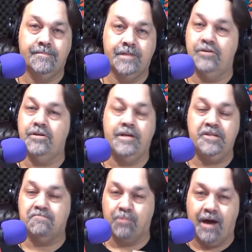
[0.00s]
There,
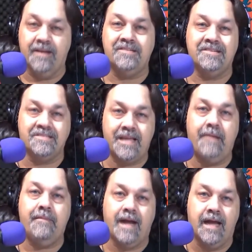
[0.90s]
he's brought us the
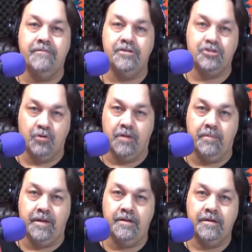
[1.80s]
same kind of
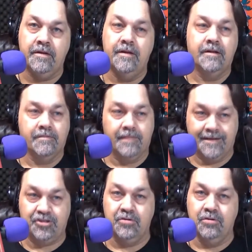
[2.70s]
enjoyment
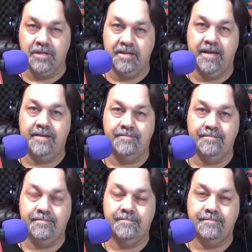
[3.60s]
that Shula did.
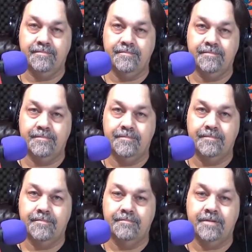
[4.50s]

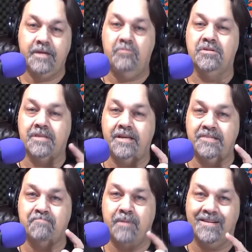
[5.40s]
He was
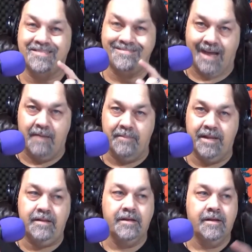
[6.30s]
he's been as
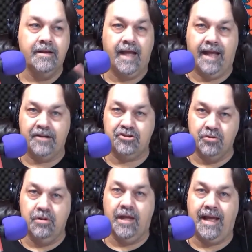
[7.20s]
dominant as
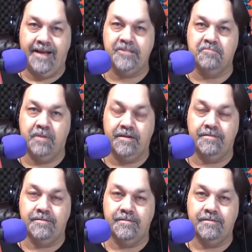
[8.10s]
Shula has been
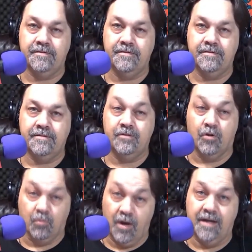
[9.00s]

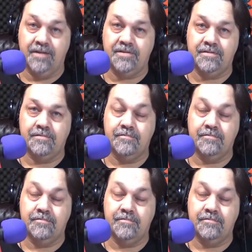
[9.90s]
or was.